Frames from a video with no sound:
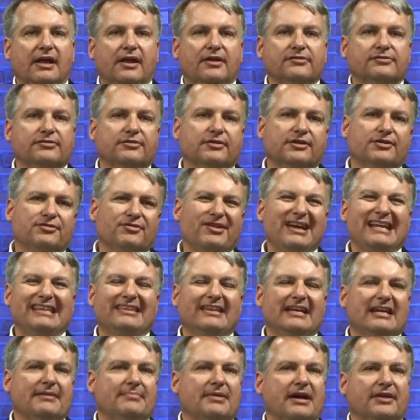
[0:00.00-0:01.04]
So the great
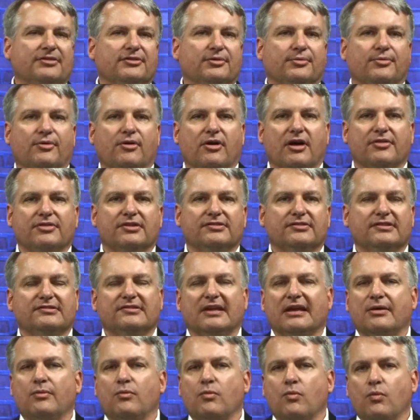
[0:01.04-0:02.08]
thing about the Roth is it's
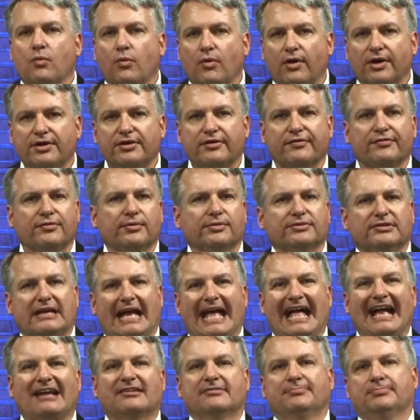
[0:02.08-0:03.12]
a wonderful
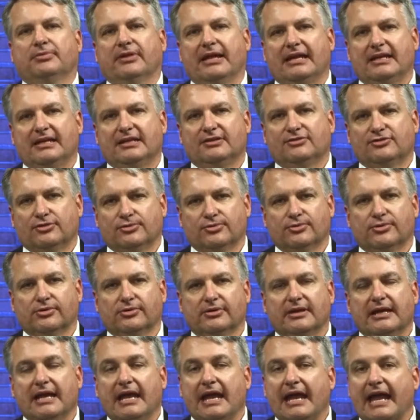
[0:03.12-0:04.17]
tax planning tool.
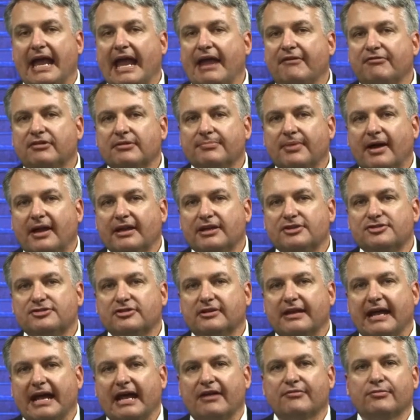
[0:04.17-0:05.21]
Everybody
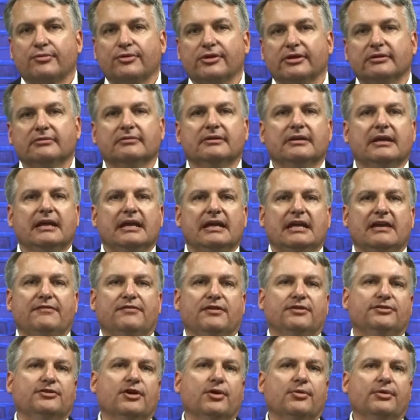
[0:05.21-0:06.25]
should have one.
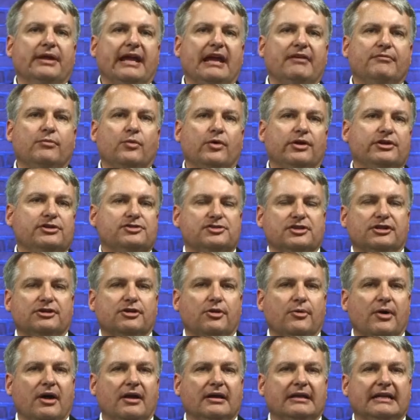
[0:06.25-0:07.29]
If you don't have one, you should
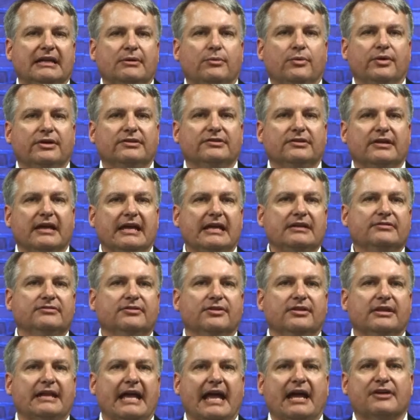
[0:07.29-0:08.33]
go out and get one today
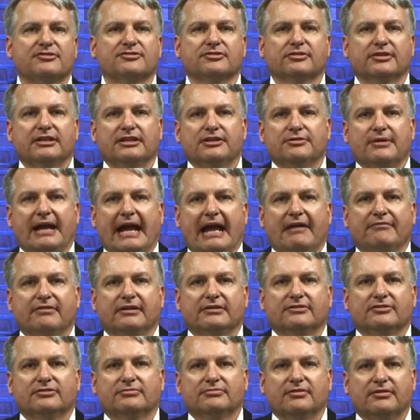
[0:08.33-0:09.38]
so that actually you have
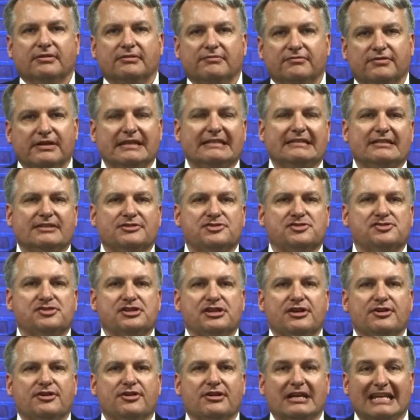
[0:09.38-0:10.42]
it vintage
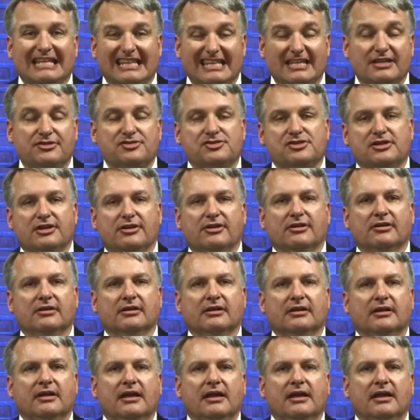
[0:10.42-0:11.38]
year in this year.